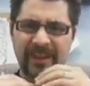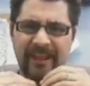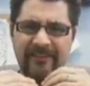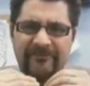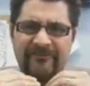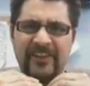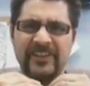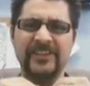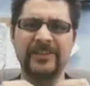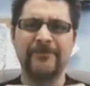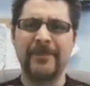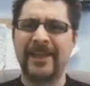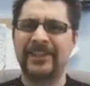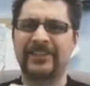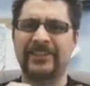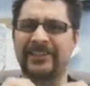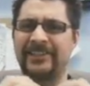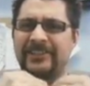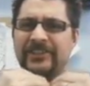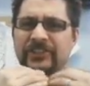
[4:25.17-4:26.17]
a
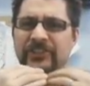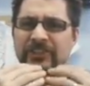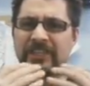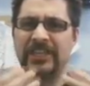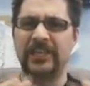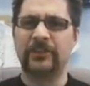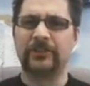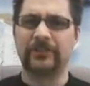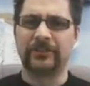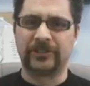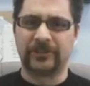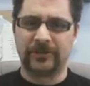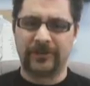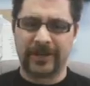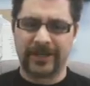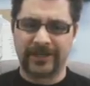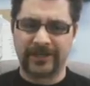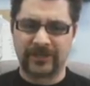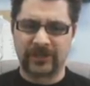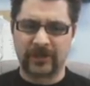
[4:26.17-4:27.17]
fundamentalist zeal
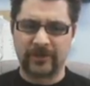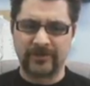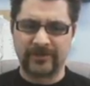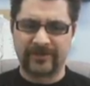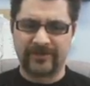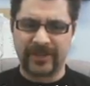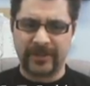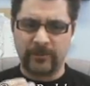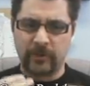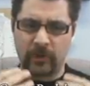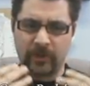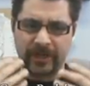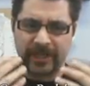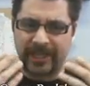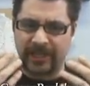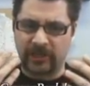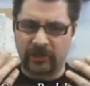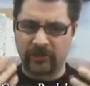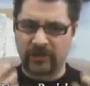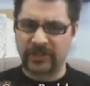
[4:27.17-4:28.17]
to it in terms of the
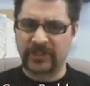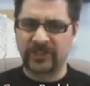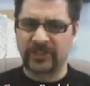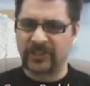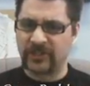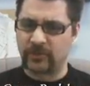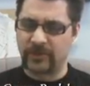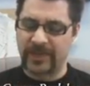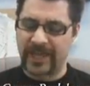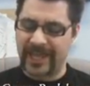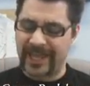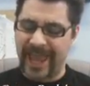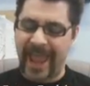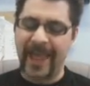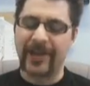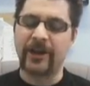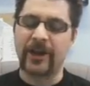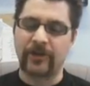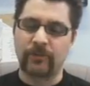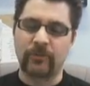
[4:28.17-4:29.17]
born-again Christians, where they
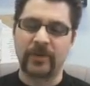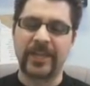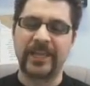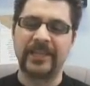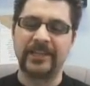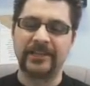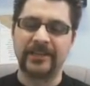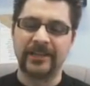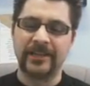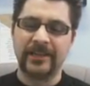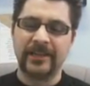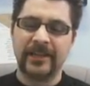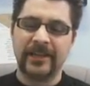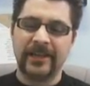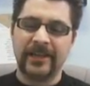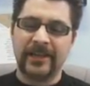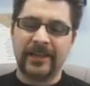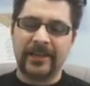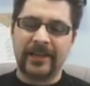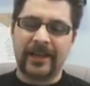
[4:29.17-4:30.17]
cannot read
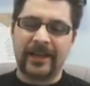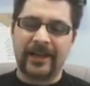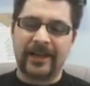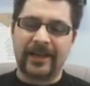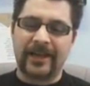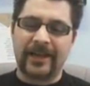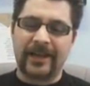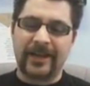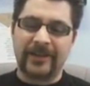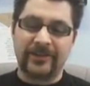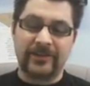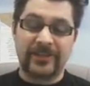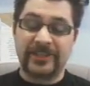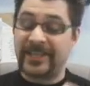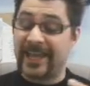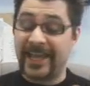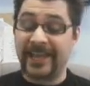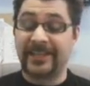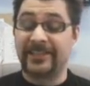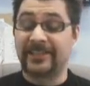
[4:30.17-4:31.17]
under the
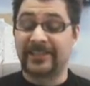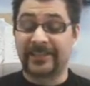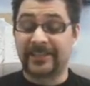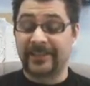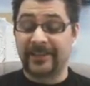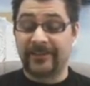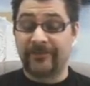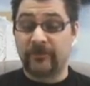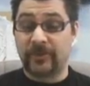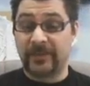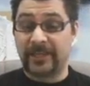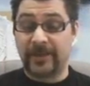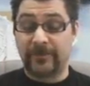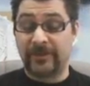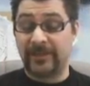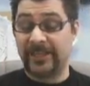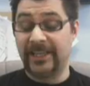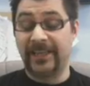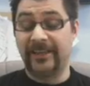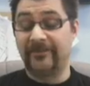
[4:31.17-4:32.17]
tenets of what they
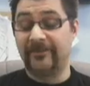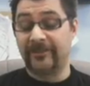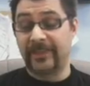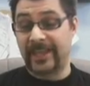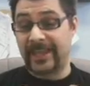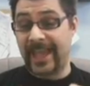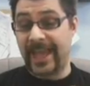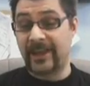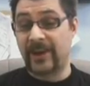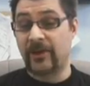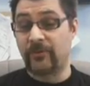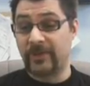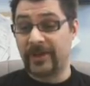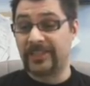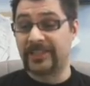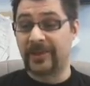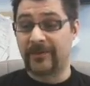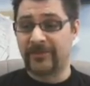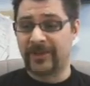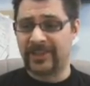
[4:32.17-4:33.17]
believe. They cannot
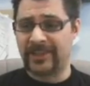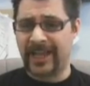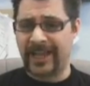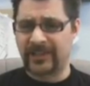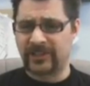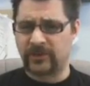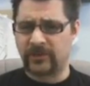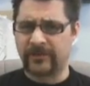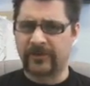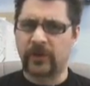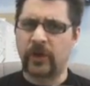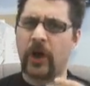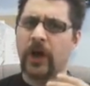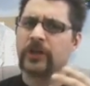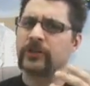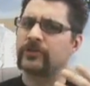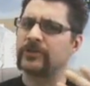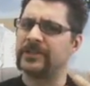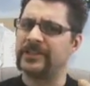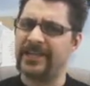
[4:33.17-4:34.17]
read something that sort of
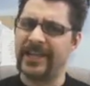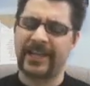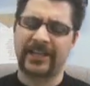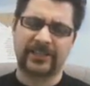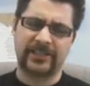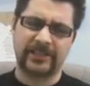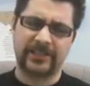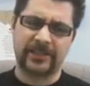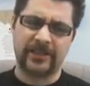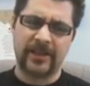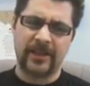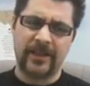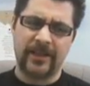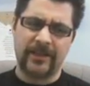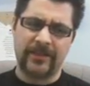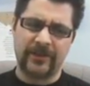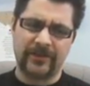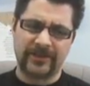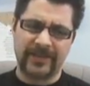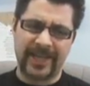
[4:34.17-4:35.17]
contradicts
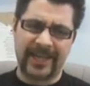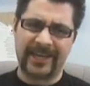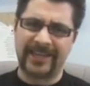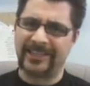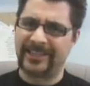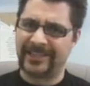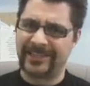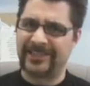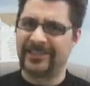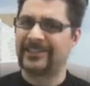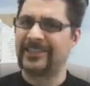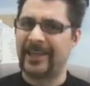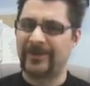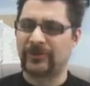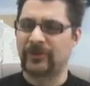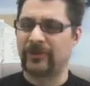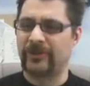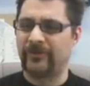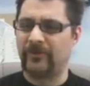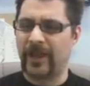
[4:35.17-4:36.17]
their tenets. It's the
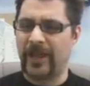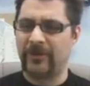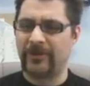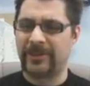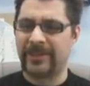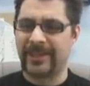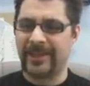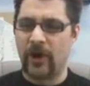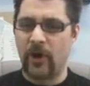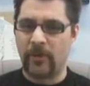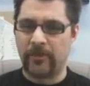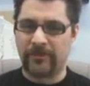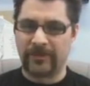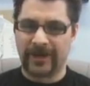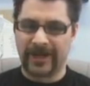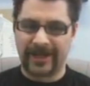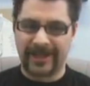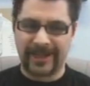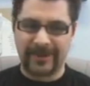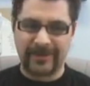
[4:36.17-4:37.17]
same sort of way with the
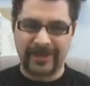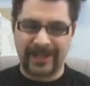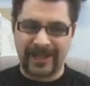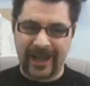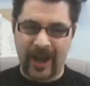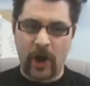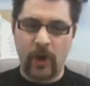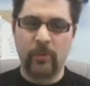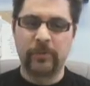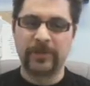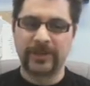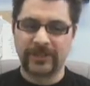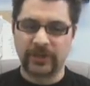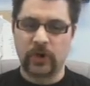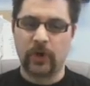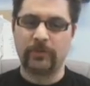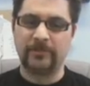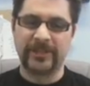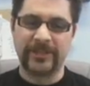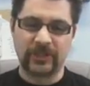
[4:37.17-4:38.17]
Oprah. I mean, Oprah
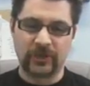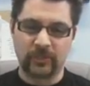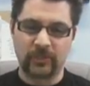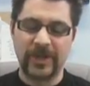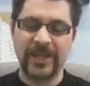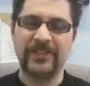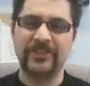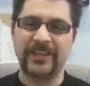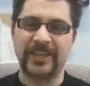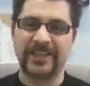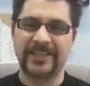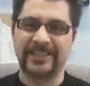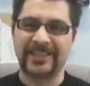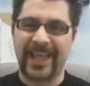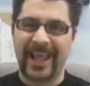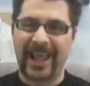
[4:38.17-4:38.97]
told me to read this,